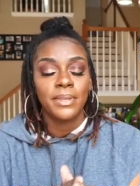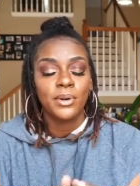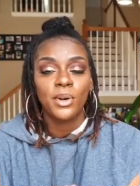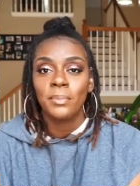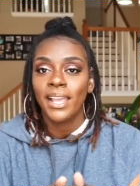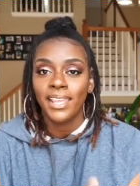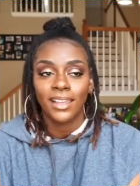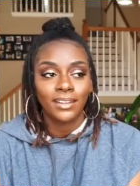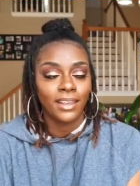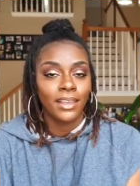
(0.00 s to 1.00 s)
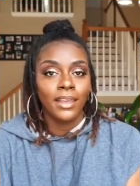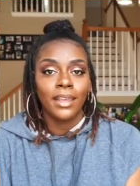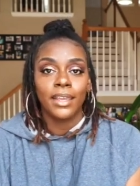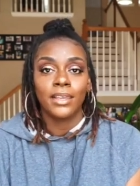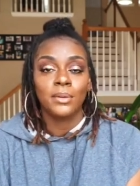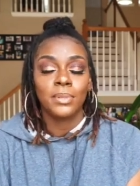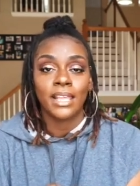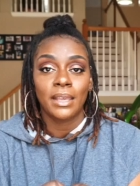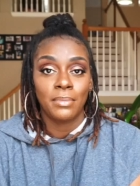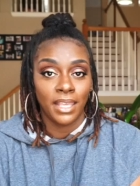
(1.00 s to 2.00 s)
he'll hold my hand and he'll be
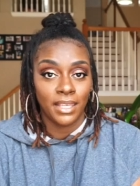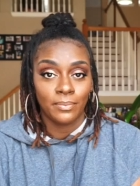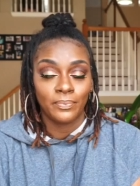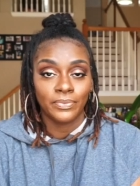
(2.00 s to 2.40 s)
like, babe,